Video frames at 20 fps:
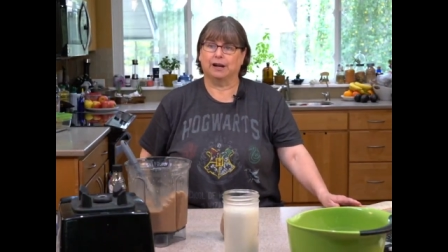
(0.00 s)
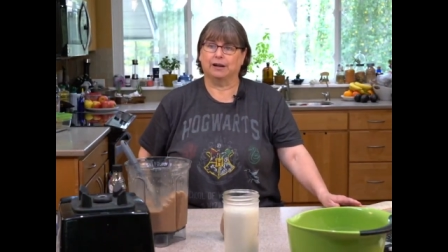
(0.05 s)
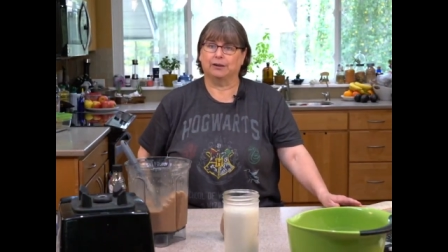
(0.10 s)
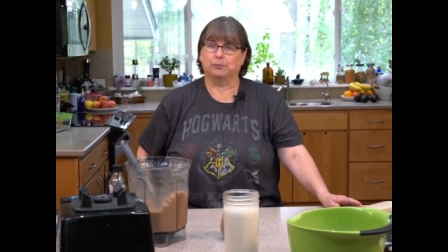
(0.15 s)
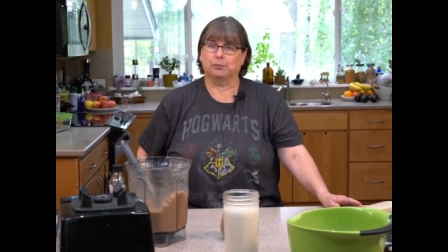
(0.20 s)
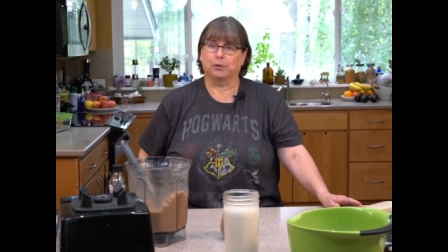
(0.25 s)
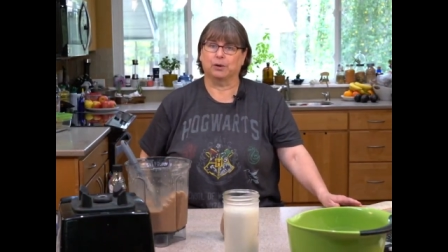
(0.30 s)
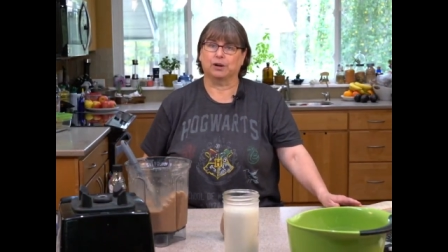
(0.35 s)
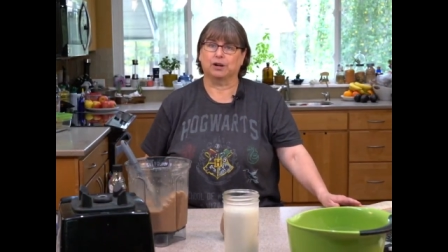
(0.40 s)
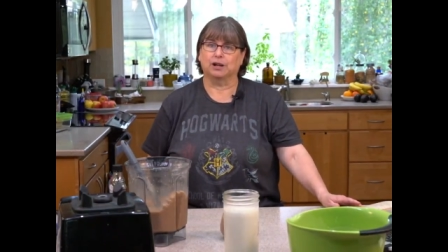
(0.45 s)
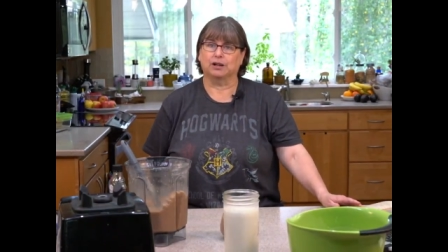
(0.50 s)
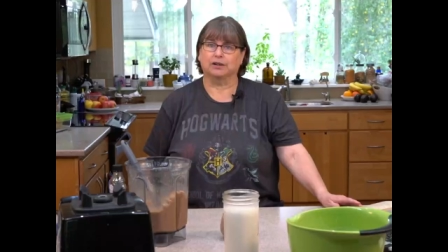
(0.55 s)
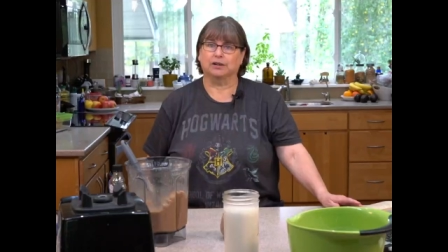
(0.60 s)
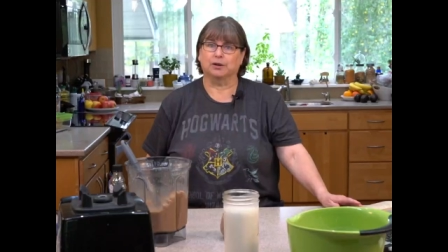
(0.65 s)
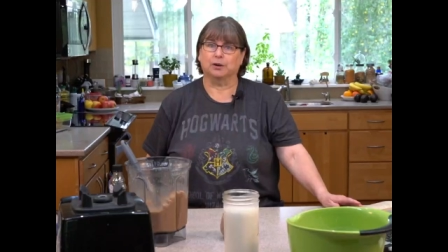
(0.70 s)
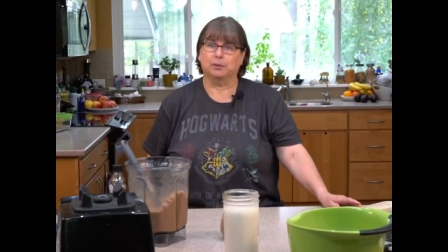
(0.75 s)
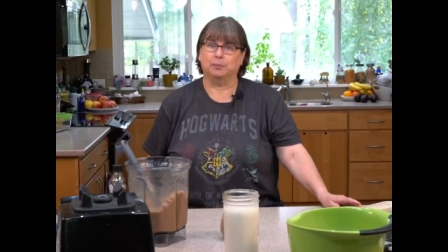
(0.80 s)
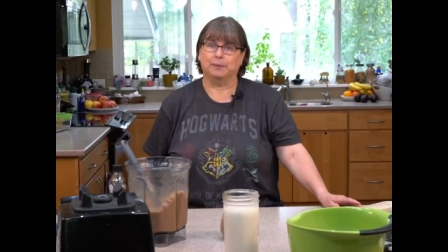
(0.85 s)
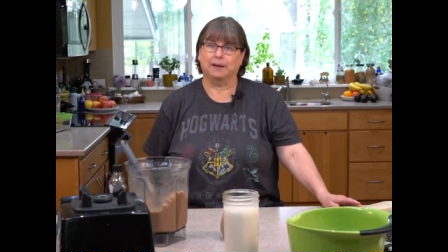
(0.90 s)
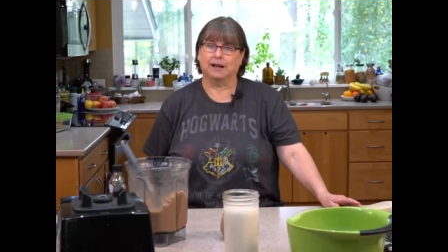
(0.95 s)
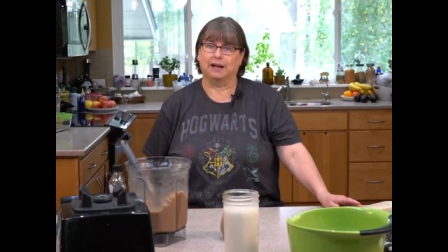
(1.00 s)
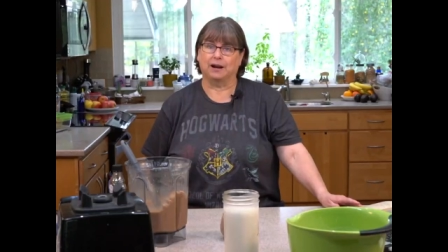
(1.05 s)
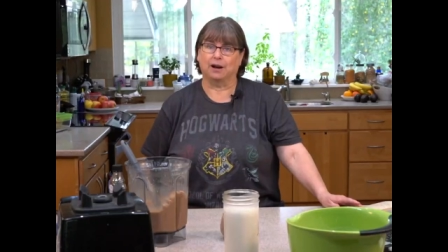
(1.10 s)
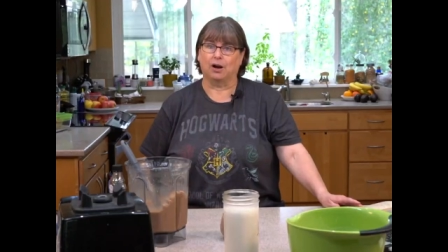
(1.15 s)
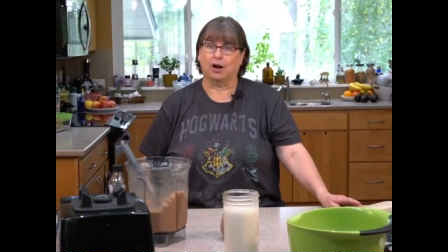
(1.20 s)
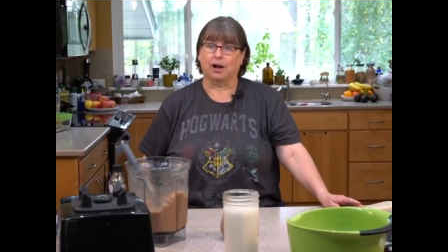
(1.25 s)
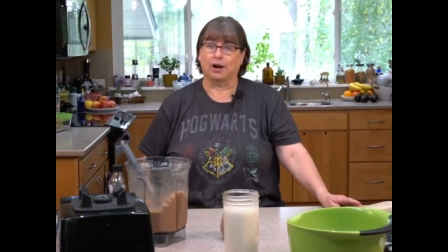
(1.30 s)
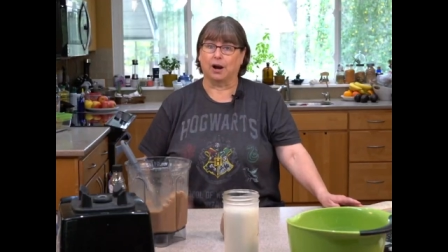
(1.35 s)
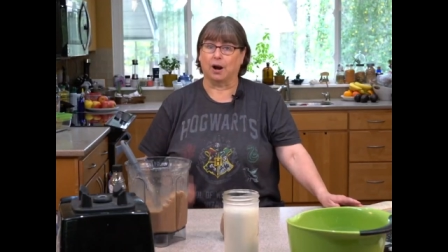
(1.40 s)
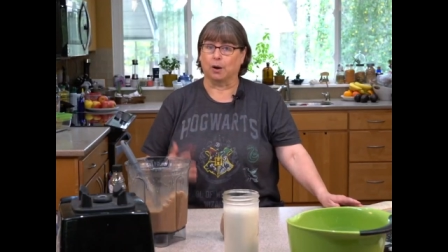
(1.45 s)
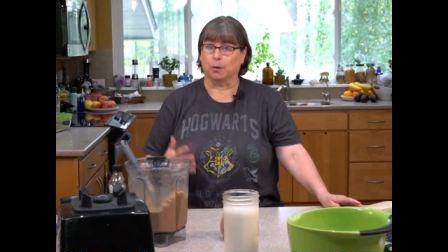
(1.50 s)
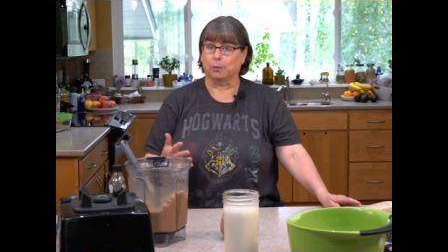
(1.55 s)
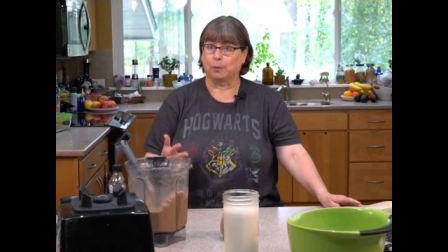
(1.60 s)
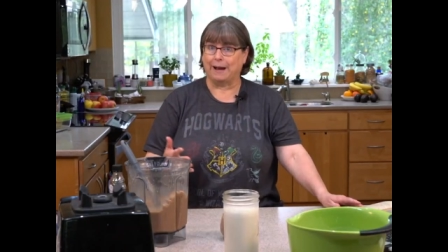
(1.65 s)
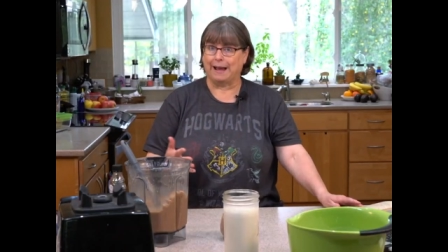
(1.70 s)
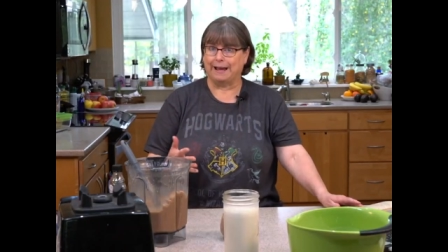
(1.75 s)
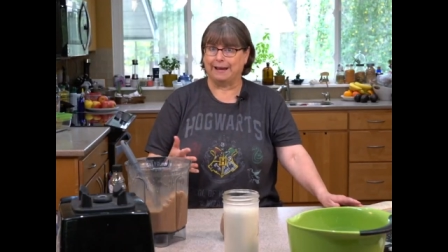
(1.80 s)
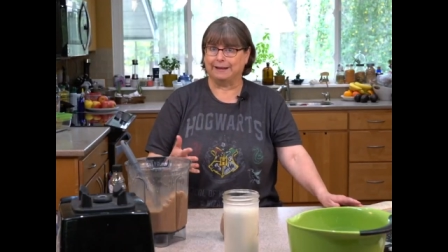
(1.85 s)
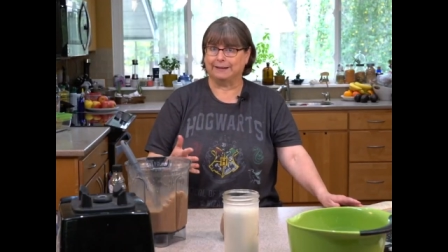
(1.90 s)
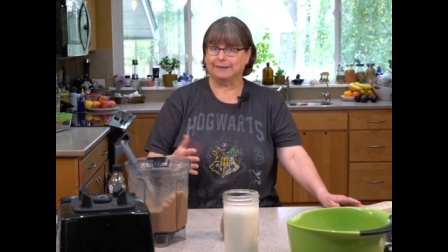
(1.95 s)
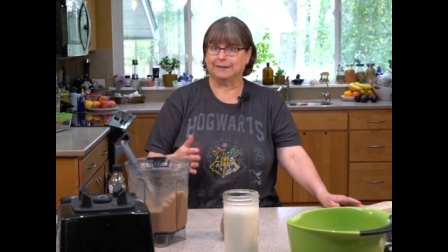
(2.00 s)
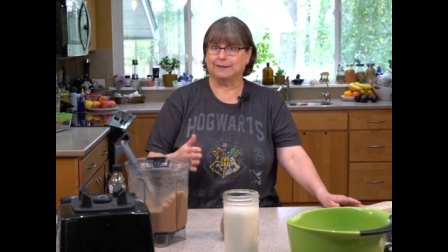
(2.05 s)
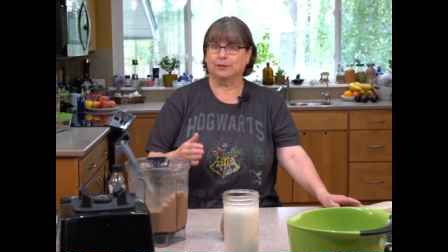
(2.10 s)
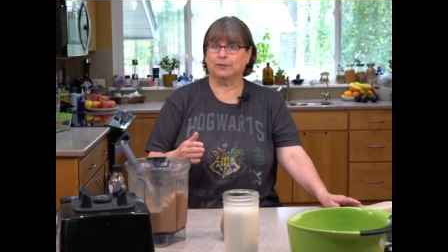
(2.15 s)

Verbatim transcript: and work a little bit on our weight.